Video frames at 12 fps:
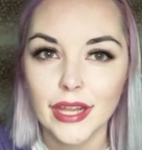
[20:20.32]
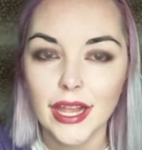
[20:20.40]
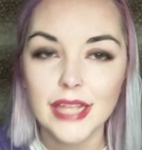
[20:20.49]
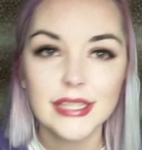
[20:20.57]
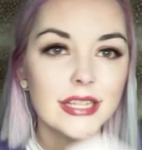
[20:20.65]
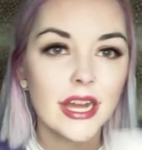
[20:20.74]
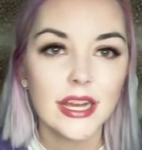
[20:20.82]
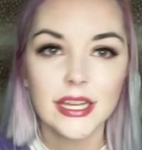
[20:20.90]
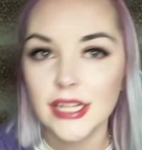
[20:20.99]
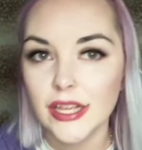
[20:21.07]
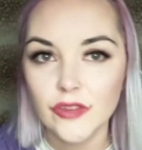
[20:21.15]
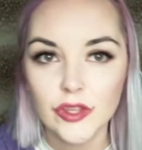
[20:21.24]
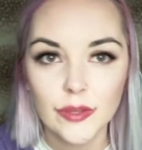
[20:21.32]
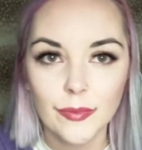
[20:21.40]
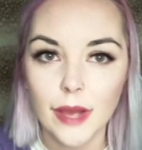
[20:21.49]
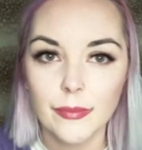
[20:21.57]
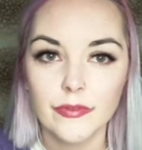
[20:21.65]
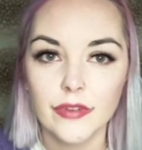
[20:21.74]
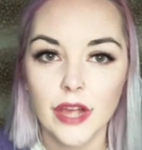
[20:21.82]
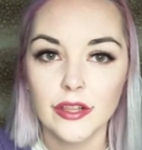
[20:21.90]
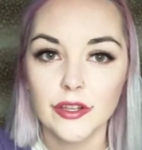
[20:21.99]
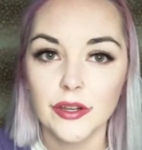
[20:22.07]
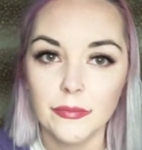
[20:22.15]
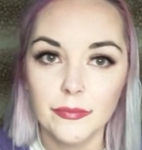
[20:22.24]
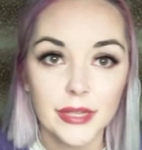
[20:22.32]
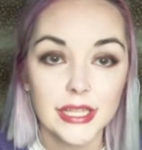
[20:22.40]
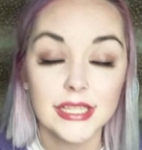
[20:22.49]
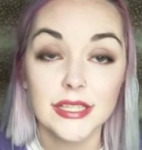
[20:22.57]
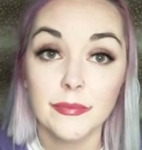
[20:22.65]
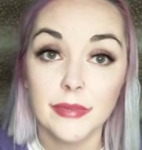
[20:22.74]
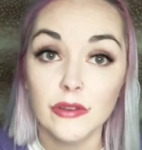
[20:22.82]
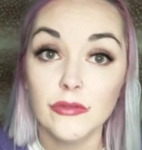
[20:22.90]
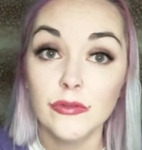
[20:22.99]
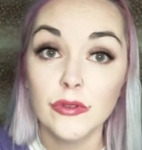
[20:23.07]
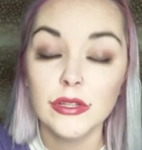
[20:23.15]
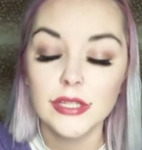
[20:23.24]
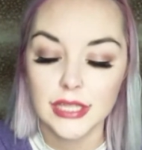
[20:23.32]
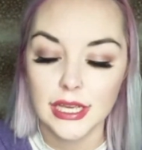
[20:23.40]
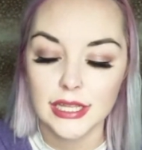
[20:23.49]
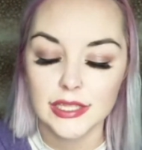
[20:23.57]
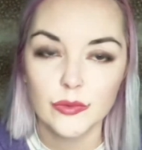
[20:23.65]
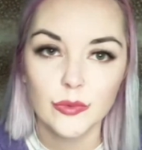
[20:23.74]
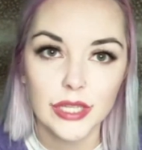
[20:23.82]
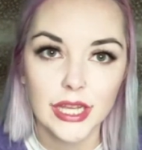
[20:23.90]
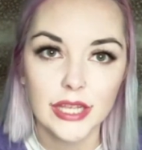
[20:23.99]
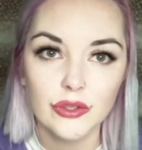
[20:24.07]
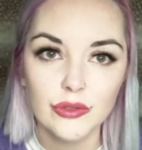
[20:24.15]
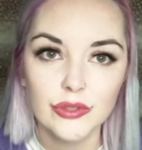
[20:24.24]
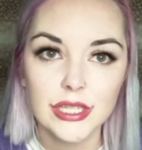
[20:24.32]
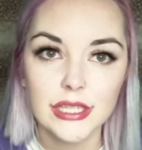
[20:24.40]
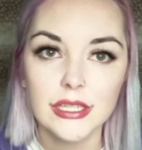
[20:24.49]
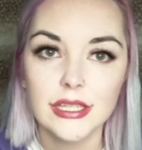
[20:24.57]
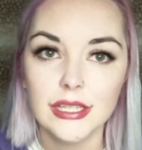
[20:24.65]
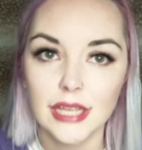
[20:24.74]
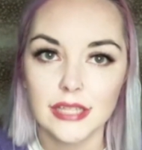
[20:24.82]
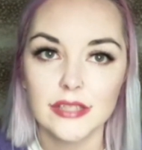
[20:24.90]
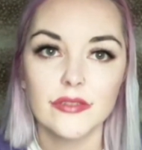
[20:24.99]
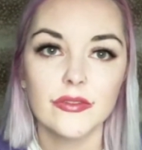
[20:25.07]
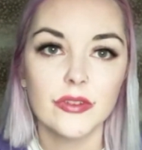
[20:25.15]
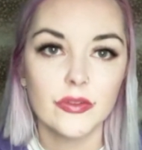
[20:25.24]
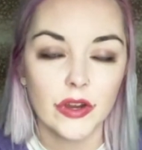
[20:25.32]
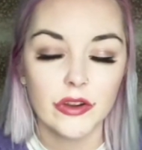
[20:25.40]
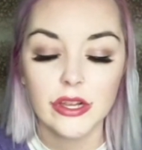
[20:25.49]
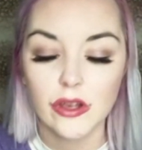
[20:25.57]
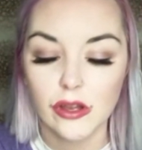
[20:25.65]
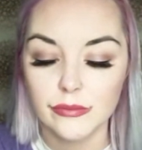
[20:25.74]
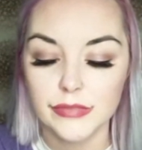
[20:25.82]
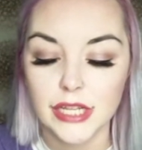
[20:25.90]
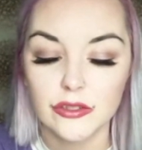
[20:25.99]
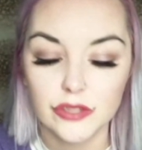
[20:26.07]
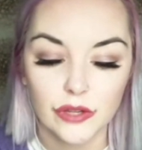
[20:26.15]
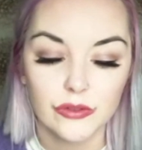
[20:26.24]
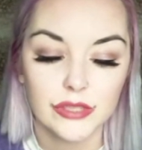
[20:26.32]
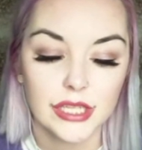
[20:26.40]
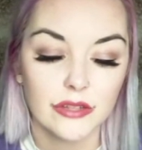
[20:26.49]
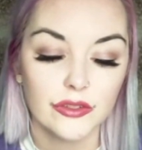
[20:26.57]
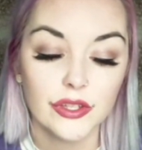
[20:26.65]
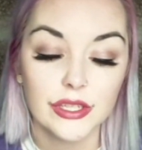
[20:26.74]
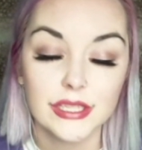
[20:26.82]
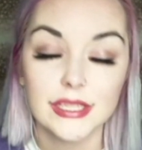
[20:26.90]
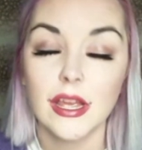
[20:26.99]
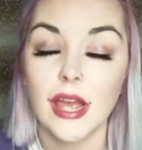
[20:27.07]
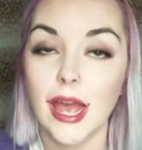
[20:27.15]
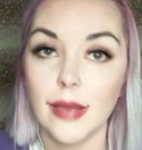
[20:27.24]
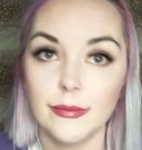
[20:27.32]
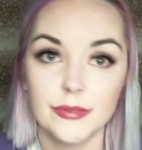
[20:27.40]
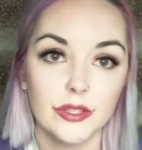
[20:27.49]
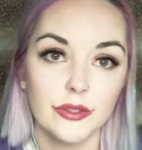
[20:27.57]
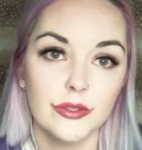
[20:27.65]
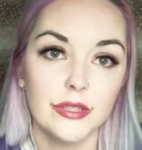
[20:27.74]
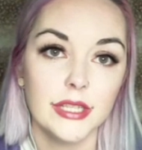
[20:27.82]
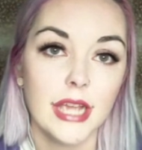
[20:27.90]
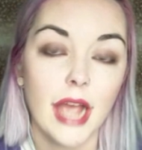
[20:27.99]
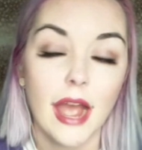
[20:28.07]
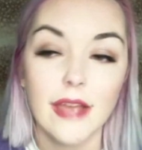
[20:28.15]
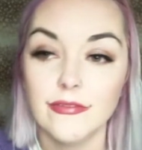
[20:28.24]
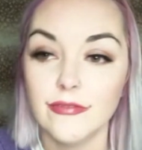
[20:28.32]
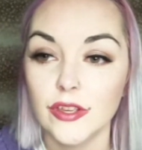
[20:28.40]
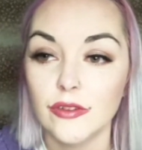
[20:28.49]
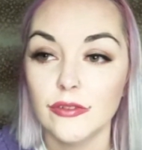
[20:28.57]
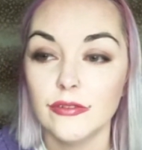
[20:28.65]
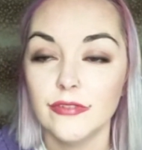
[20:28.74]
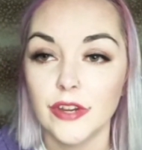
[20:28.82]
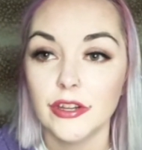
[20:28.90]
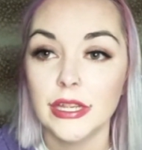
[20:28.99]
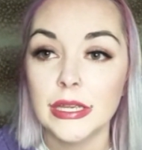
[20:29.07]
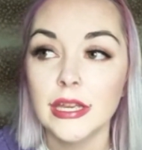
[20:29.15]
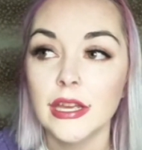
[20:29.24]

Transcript: it's not going to give you the pop of color. But is it beautiful? Yes. Will I use it? Yes. For very calm down, toned down looks? Absolutely. I feel very